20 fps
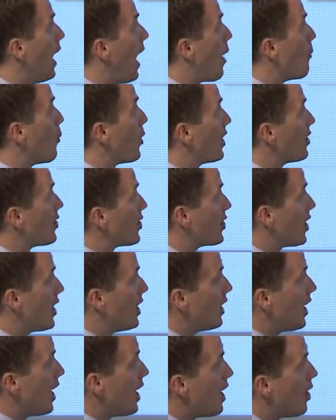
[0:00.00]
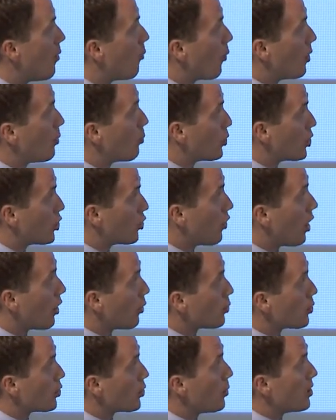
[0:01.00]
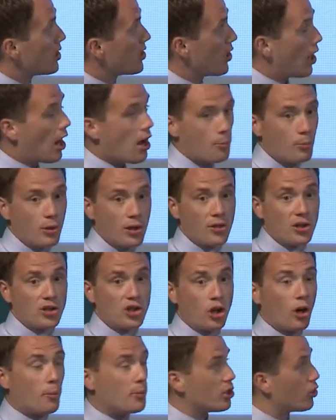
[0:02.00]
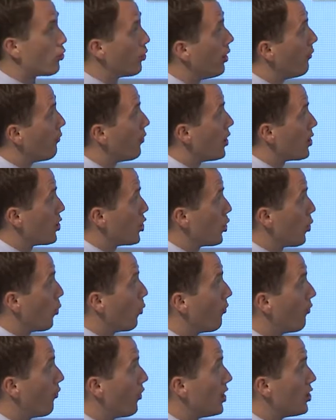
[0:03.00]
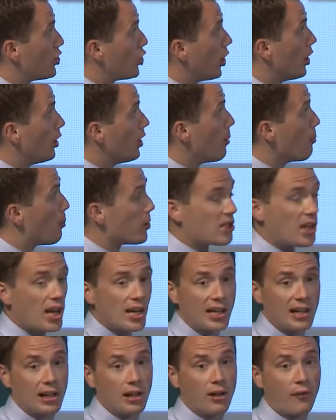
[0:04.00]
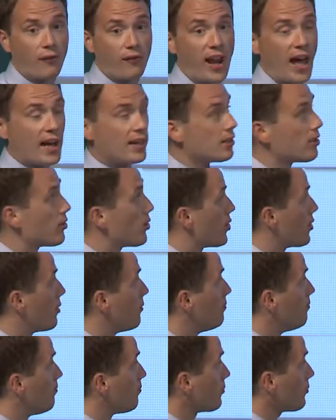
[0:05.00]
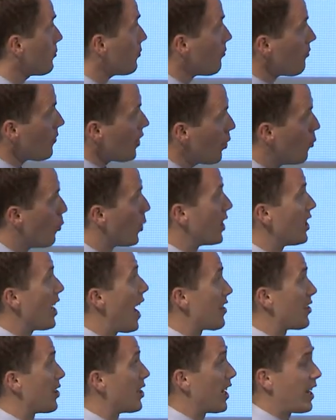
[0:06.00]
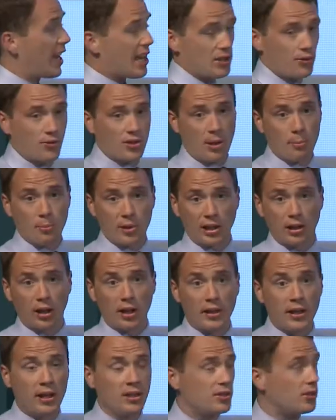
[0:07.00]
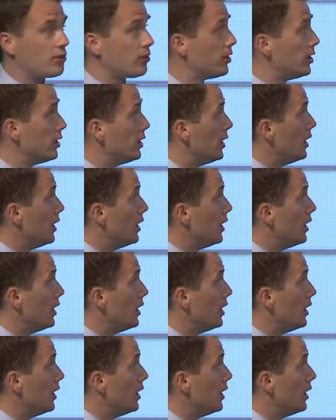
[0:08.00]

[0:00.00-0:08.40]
And we can see here we would struggle to interpret the geometry of this salt feature, in particular the flanks. We could hazard a guess of something like this.